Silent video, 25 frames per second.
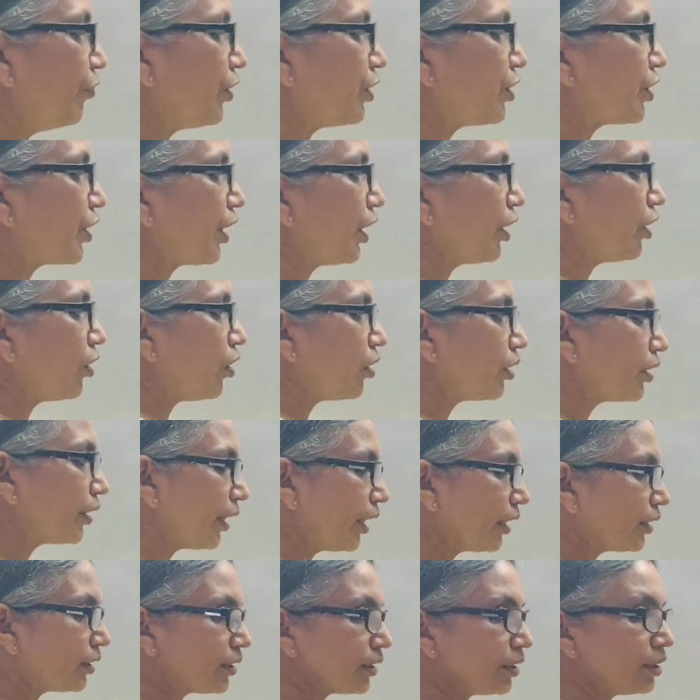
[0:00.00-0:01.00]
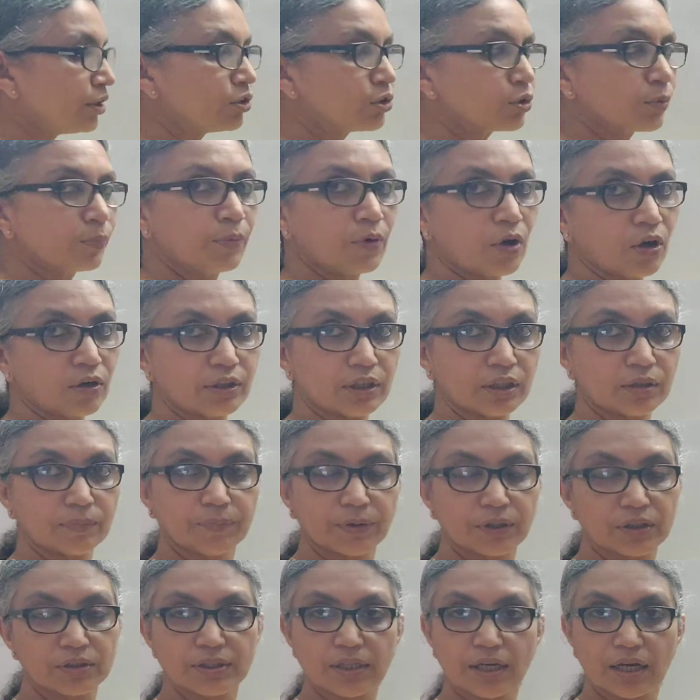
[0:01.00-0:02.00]
which cannot get into
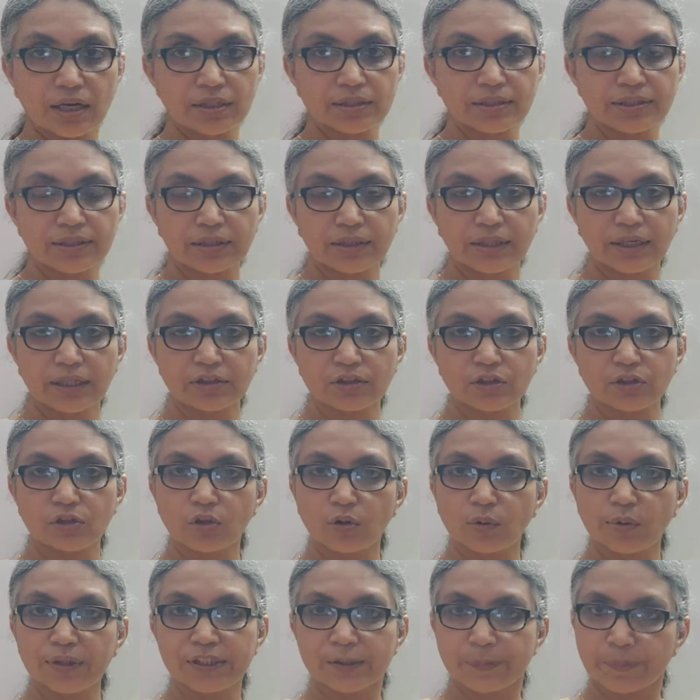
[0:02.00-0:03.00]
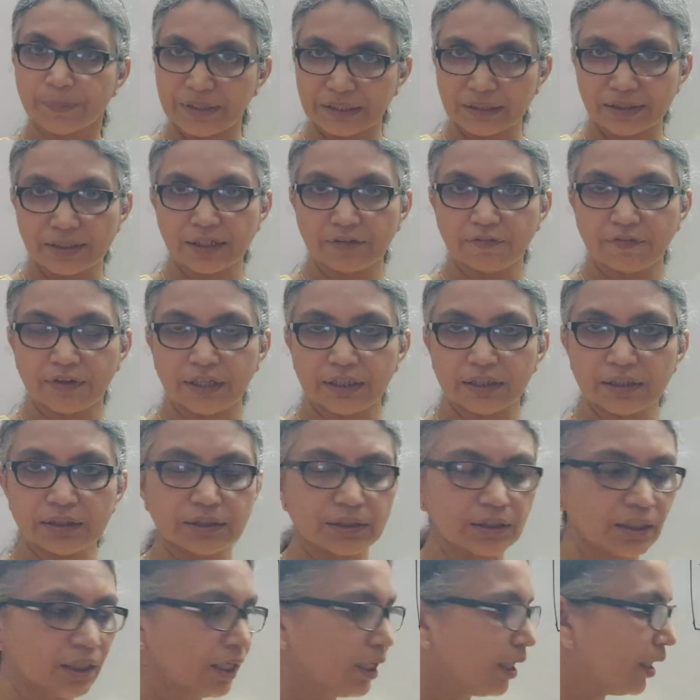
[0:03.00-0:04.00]
bonding, because arsenic, as you know, is
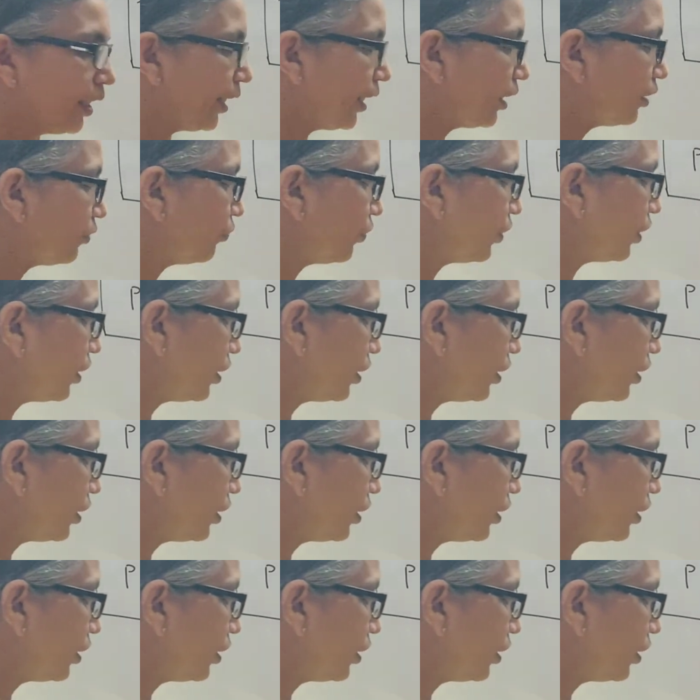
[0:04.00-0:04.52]
pentavalent and